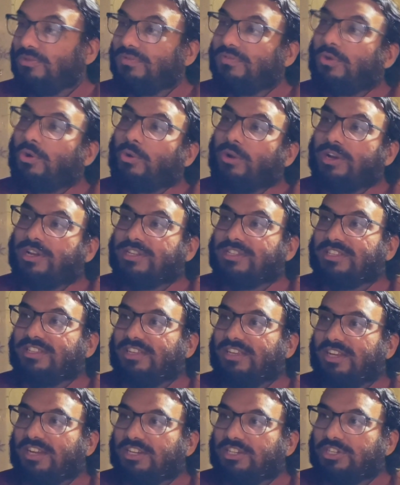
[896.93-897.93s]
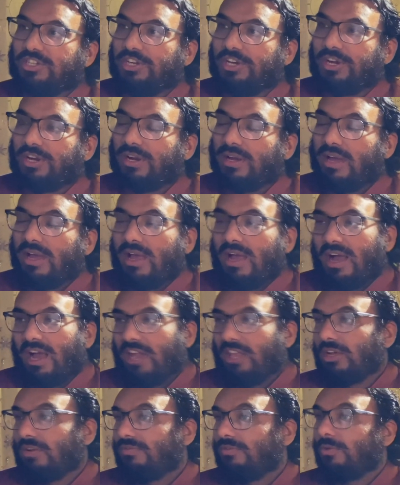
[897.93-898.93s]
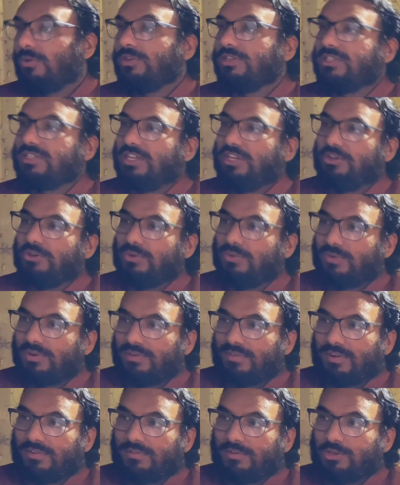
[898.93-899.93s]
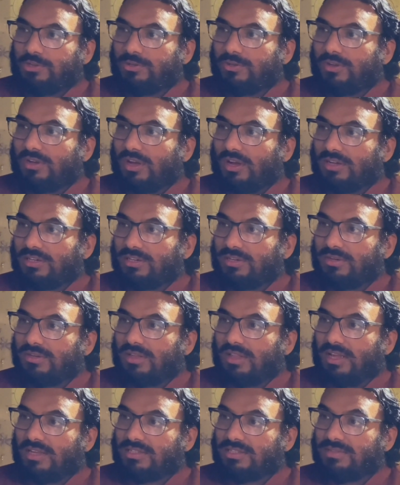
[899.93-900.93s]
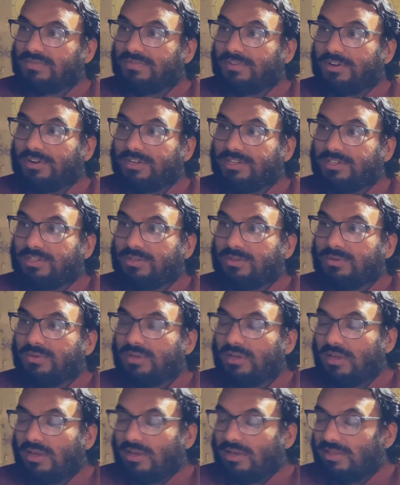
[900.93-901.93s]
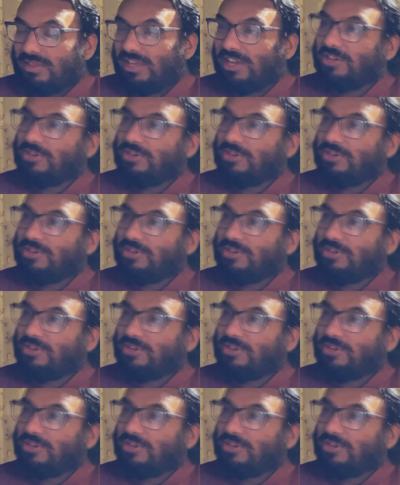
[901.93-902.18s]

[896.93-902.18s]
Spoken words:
forward into the next year. I look forward to seeing you in one of our virtual cocktail classes very soon. Thank